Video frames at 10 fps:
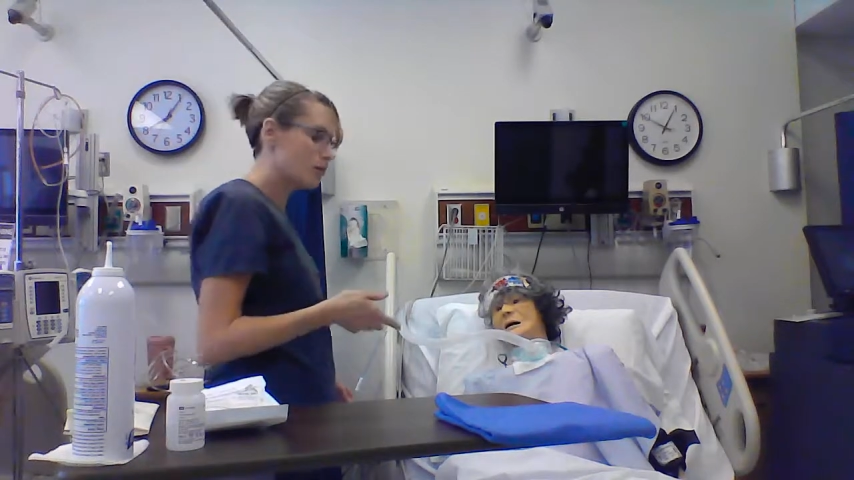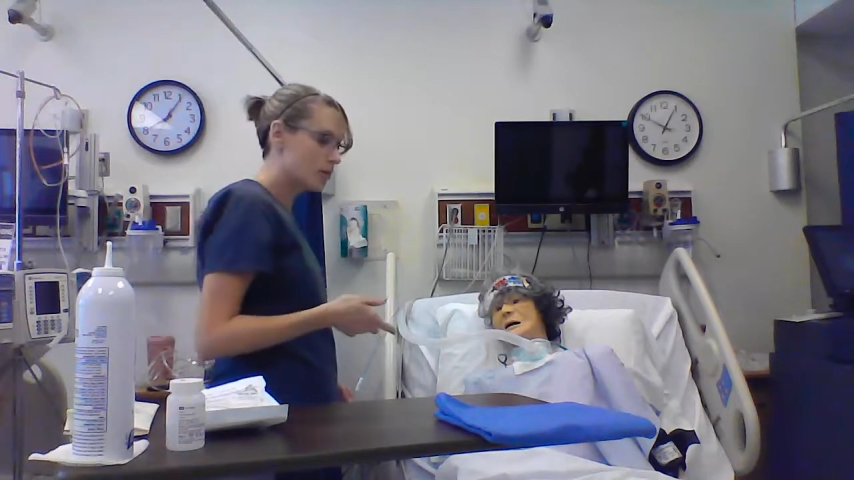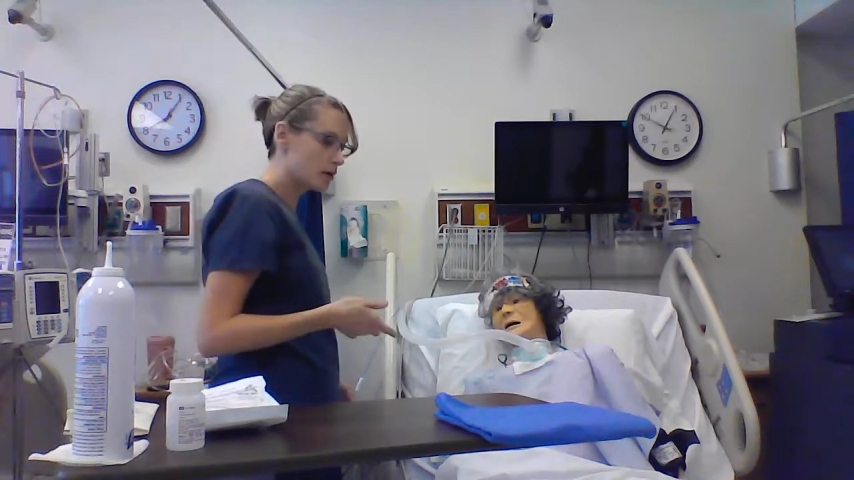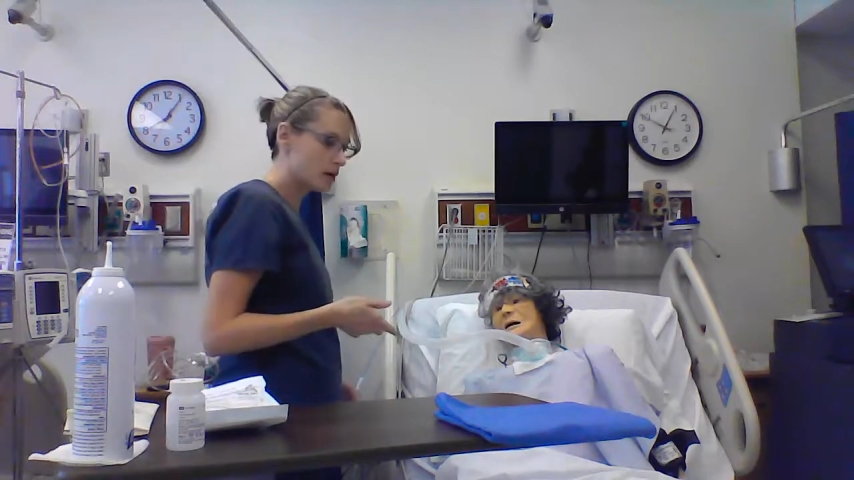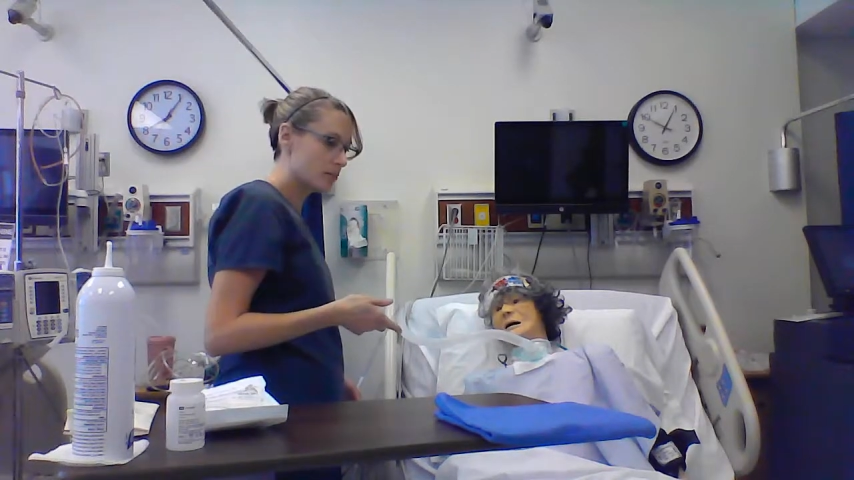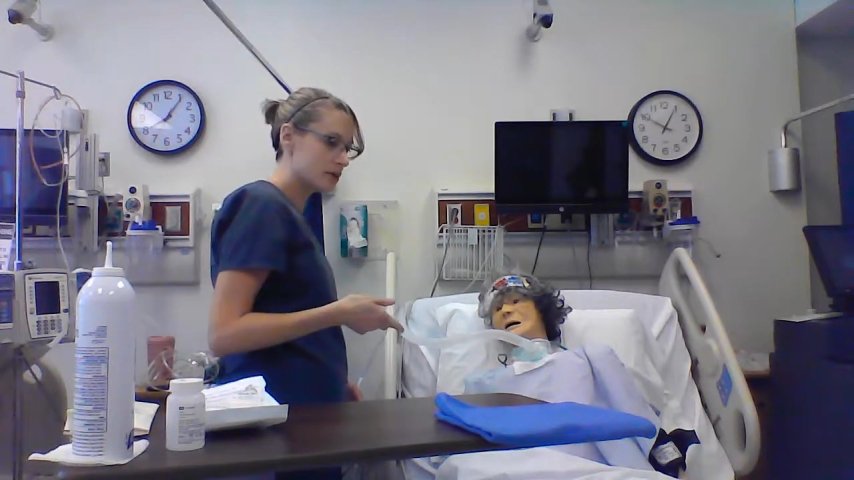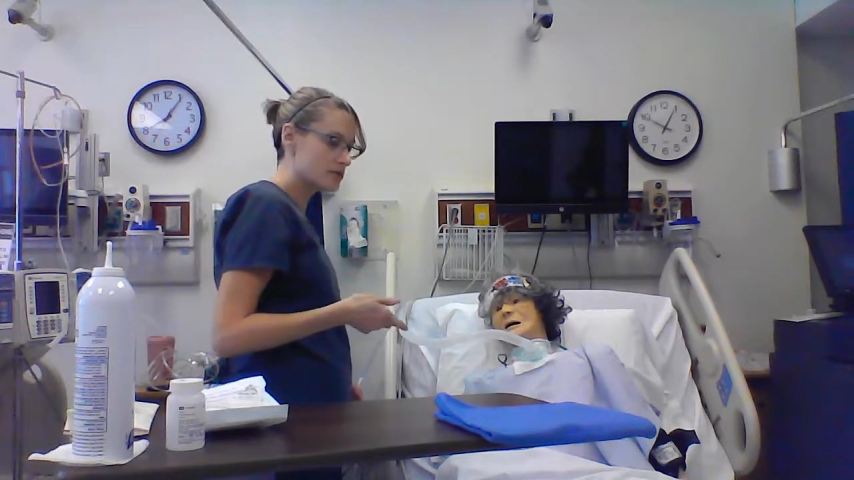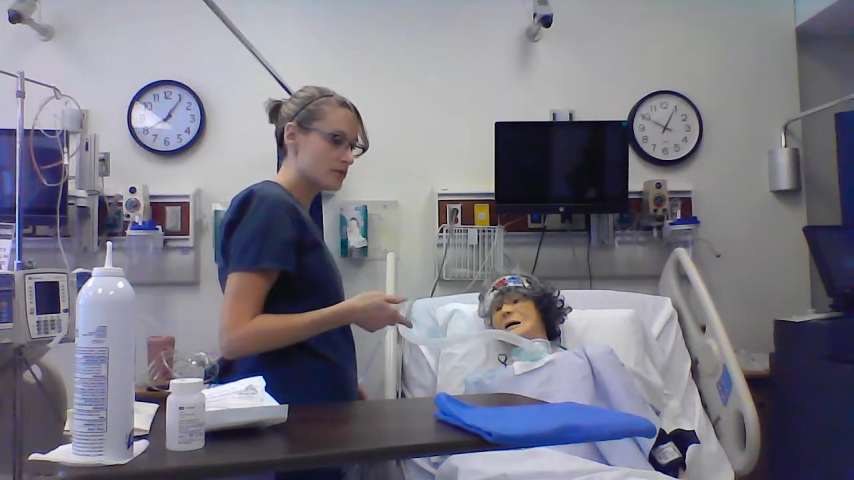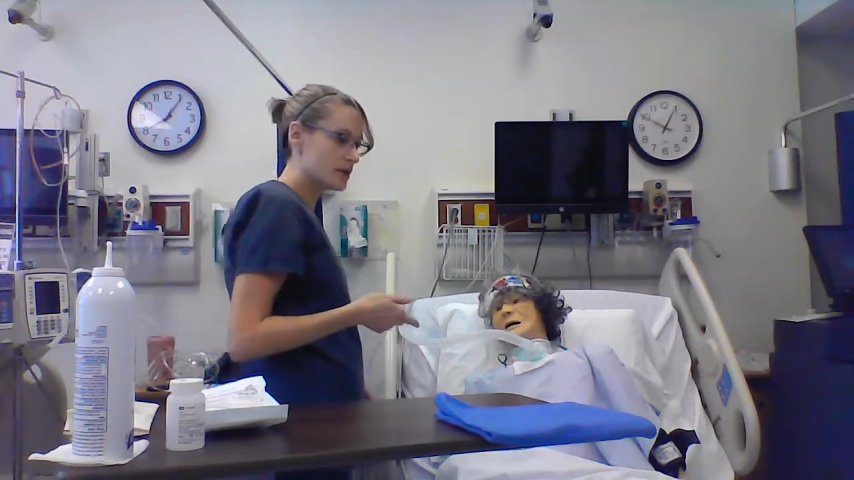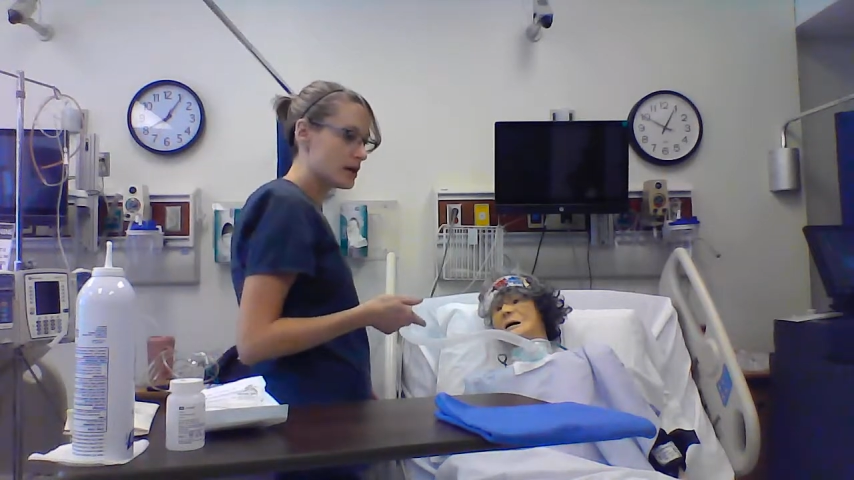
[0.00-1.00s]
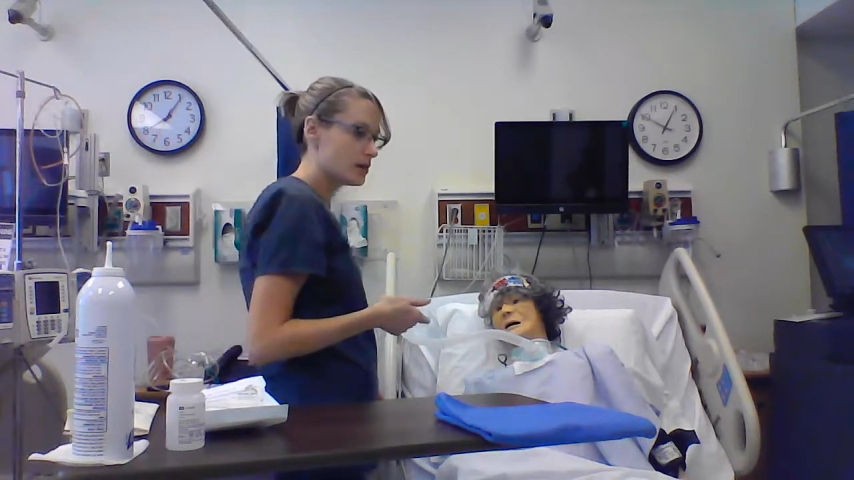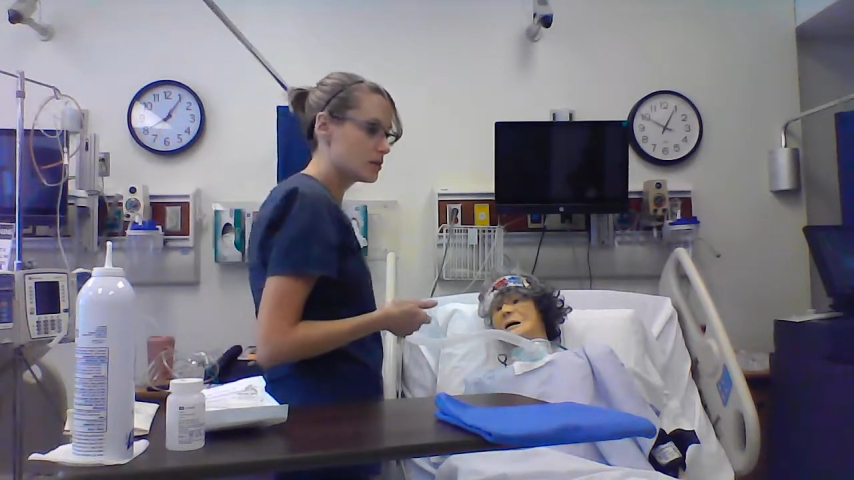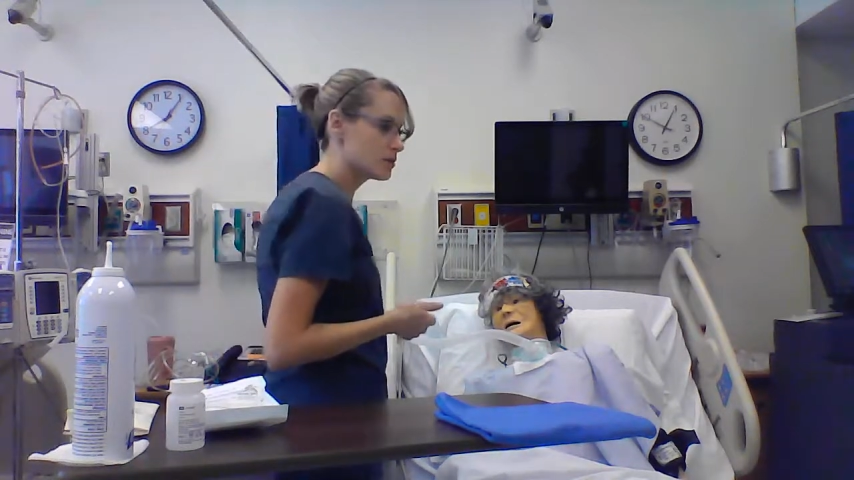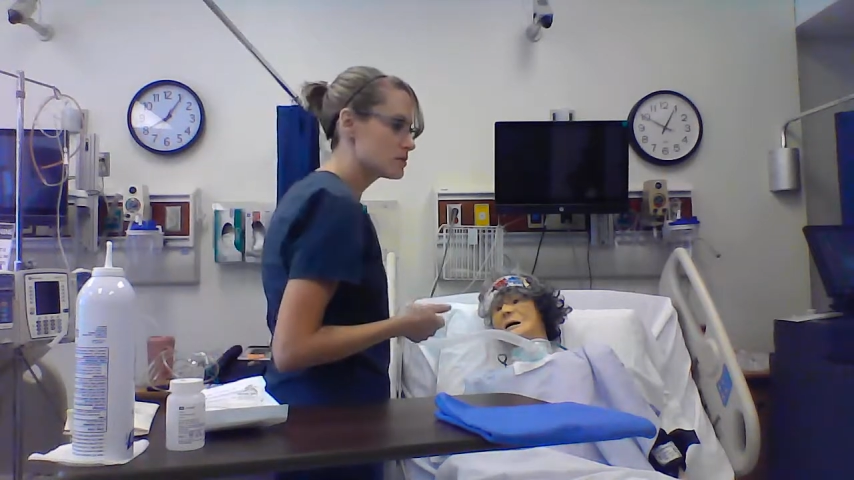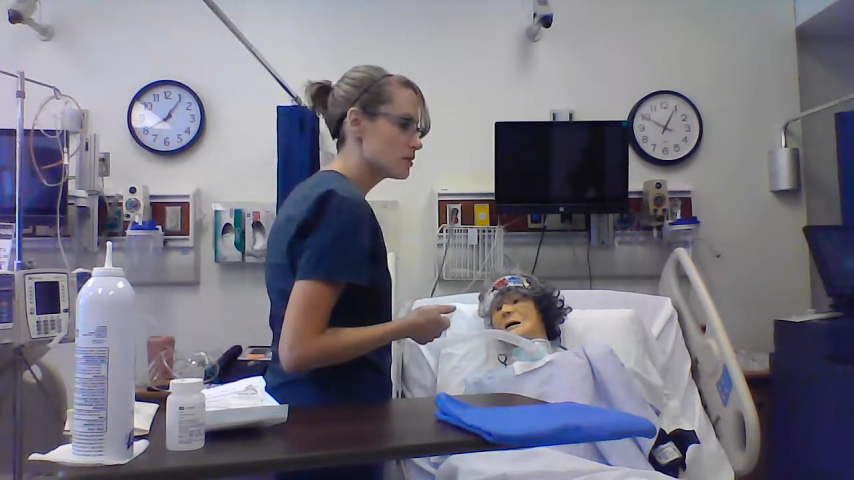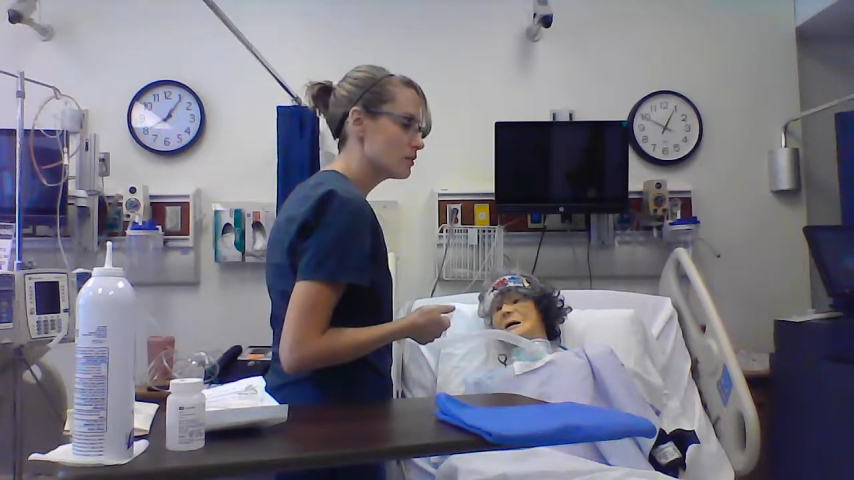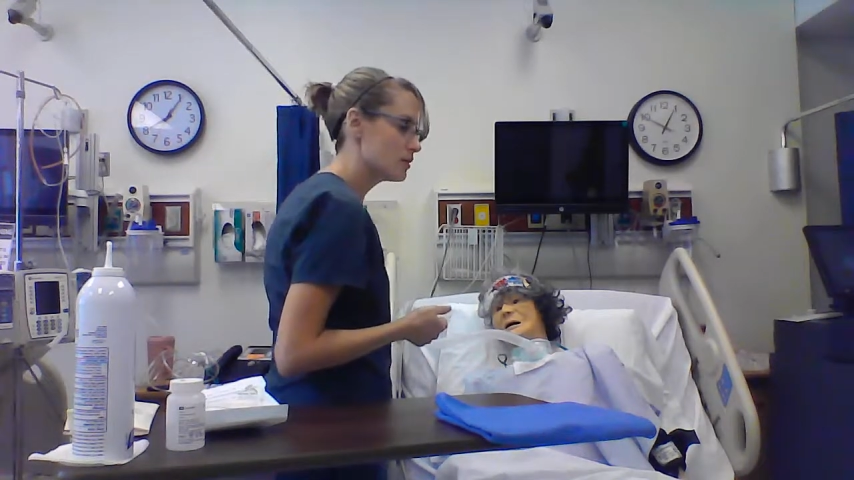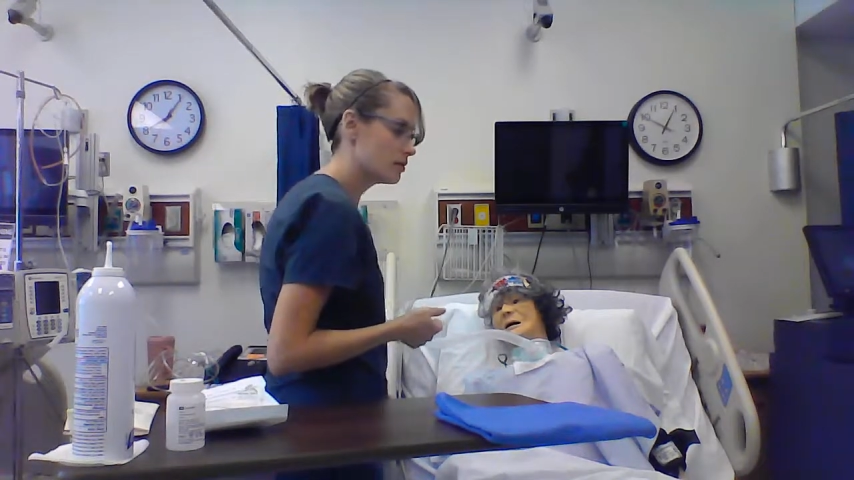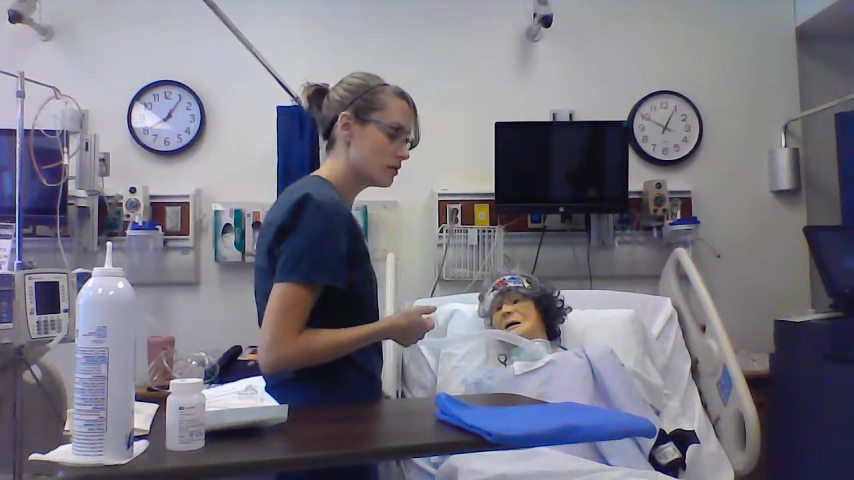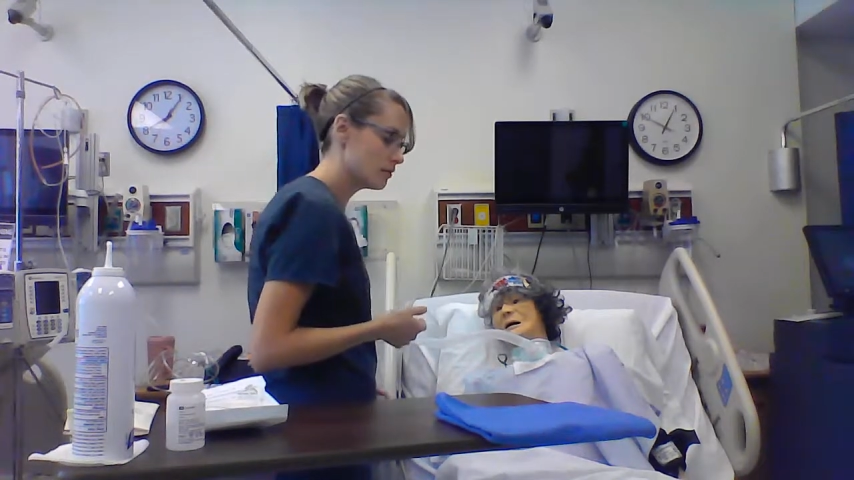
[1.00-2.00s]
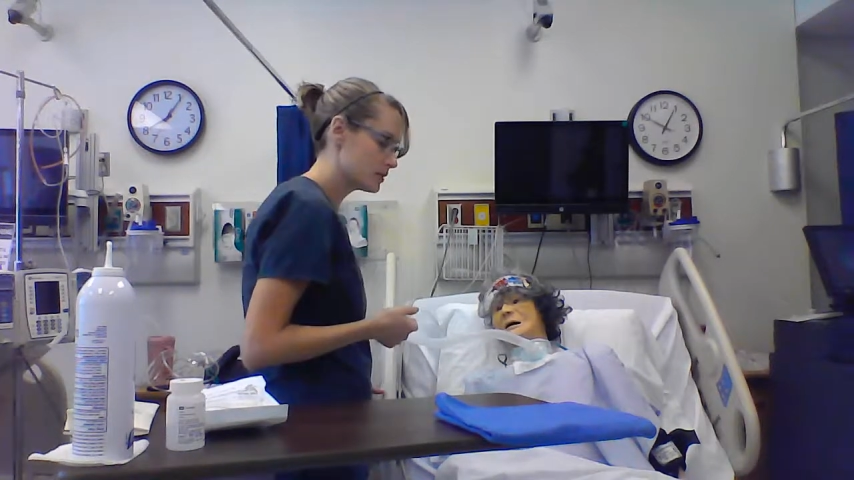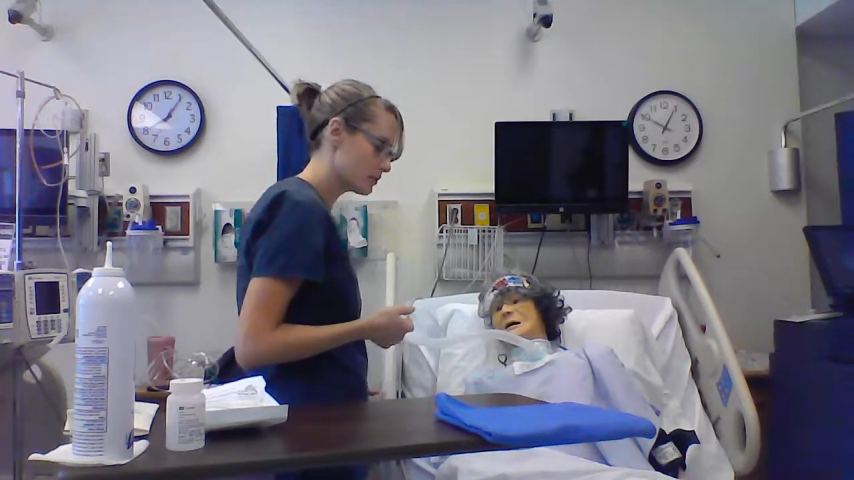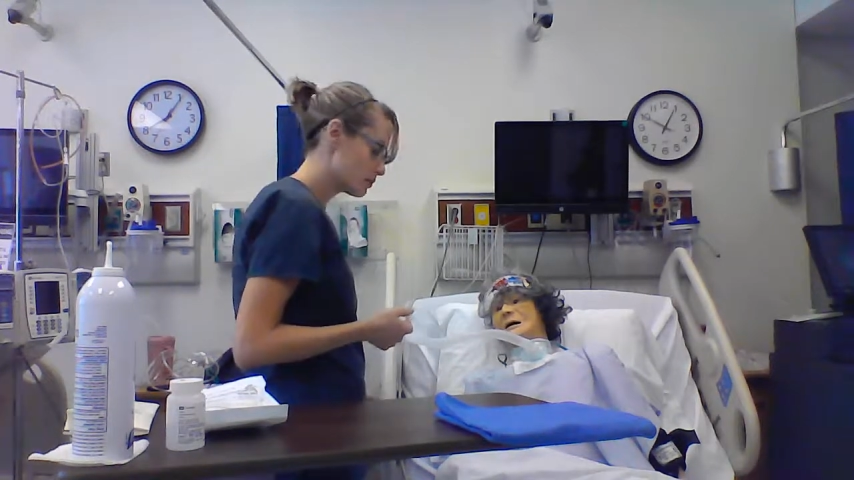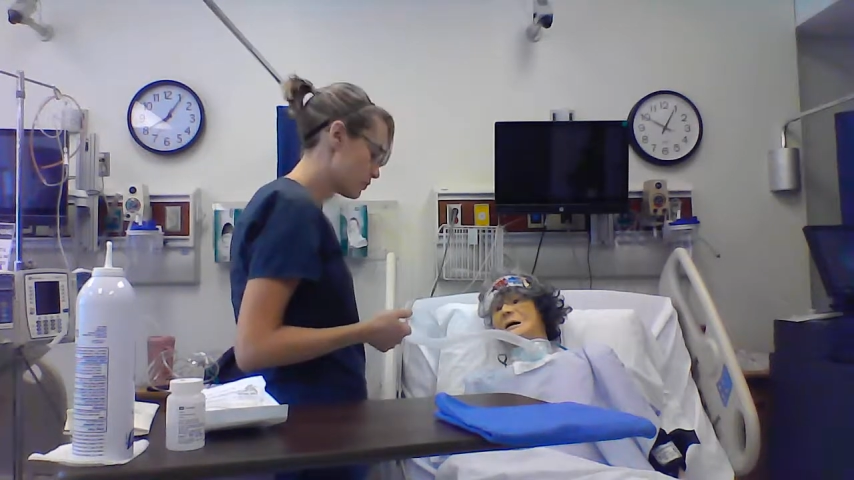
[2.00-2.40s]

what we're going to be doing. So let her know what the